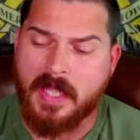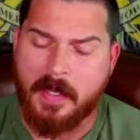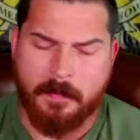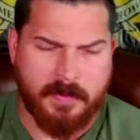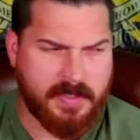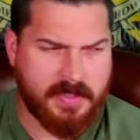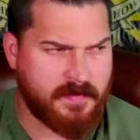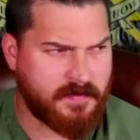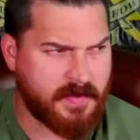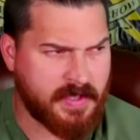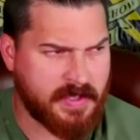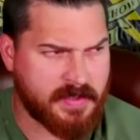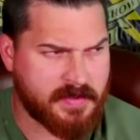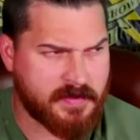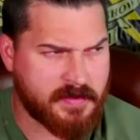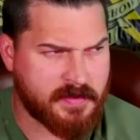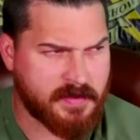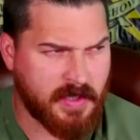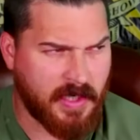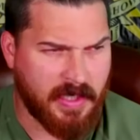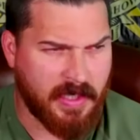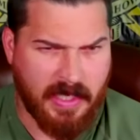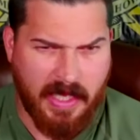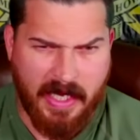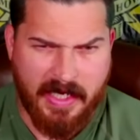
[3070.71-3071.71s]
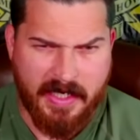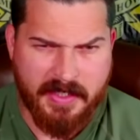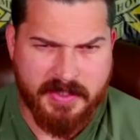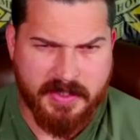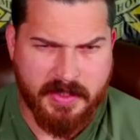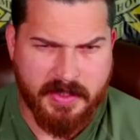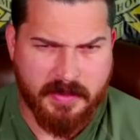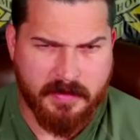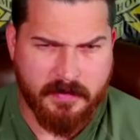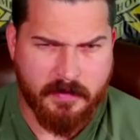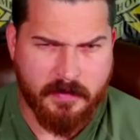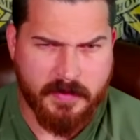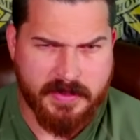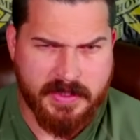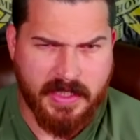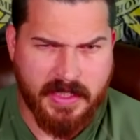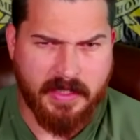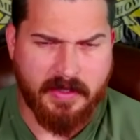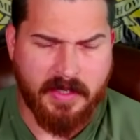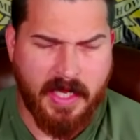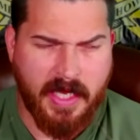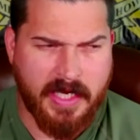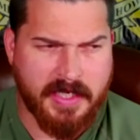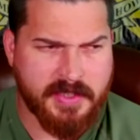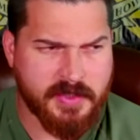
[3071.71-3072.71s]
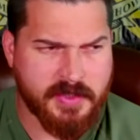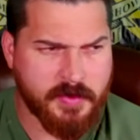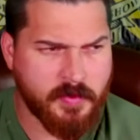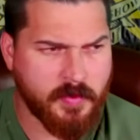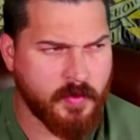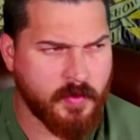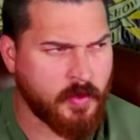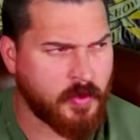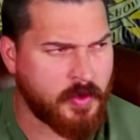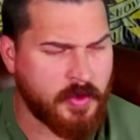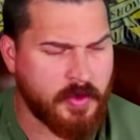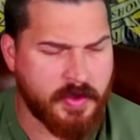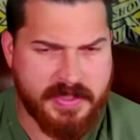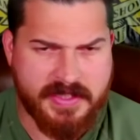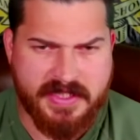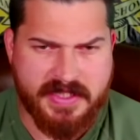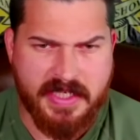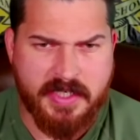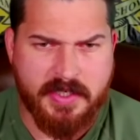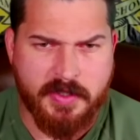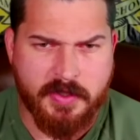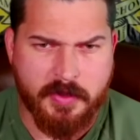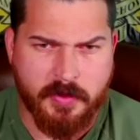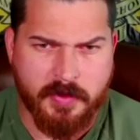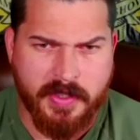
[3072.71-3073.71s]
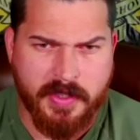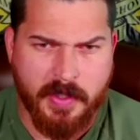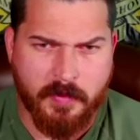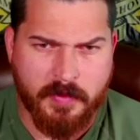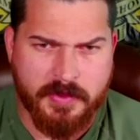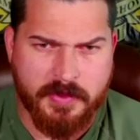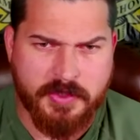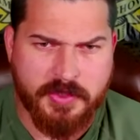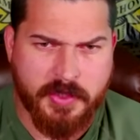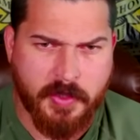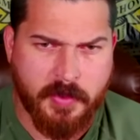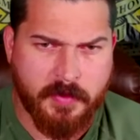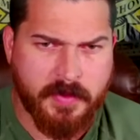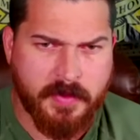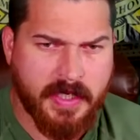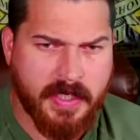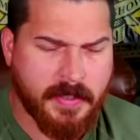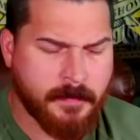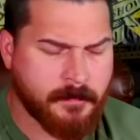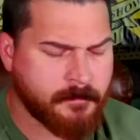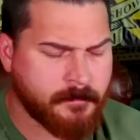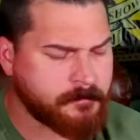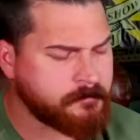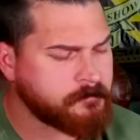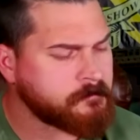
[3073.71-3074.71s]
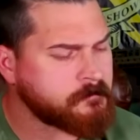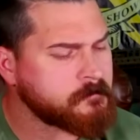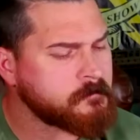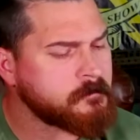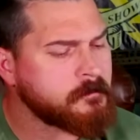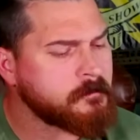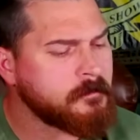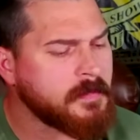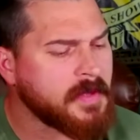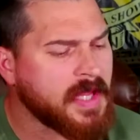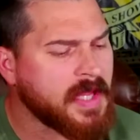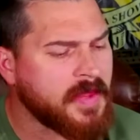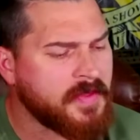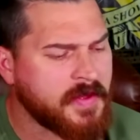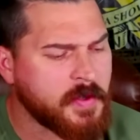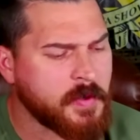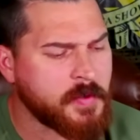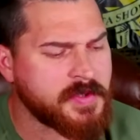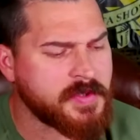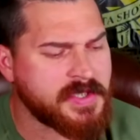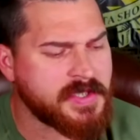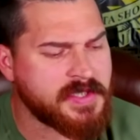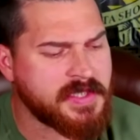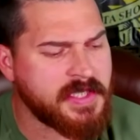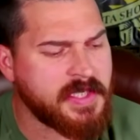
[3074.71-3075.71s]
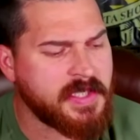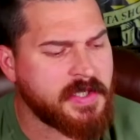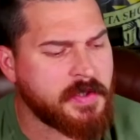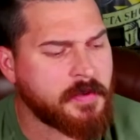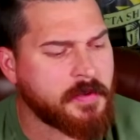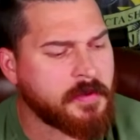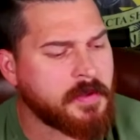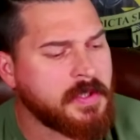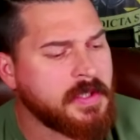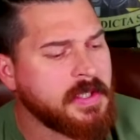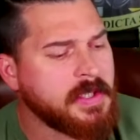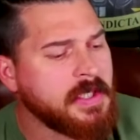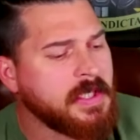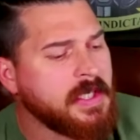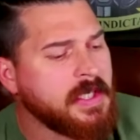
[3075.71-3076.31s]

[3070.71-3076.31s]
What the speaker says: I believe that's Elijah. Was that Elijah or Ezekiel that was shown that? I think it was Ezekiel.